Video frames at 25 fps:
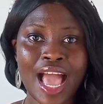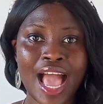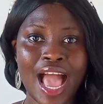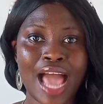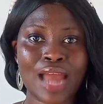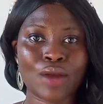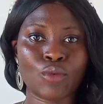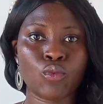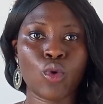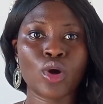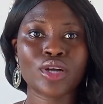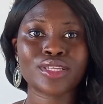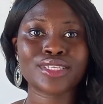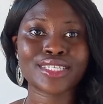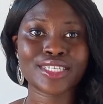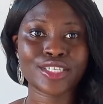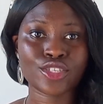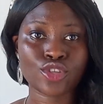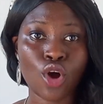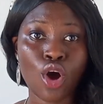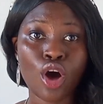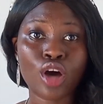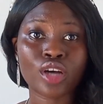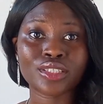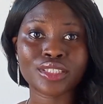and what is
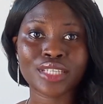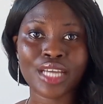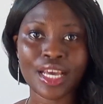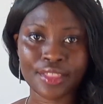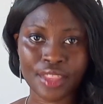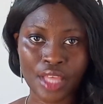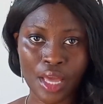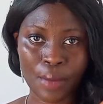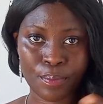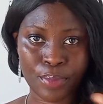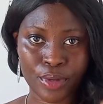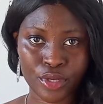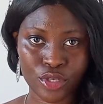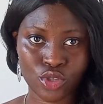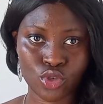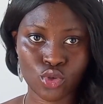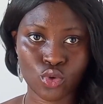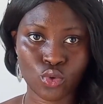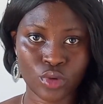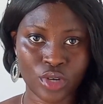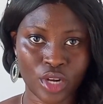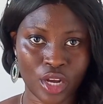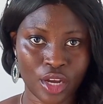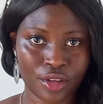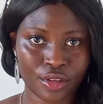under that
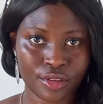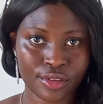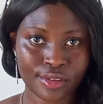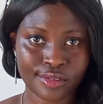persona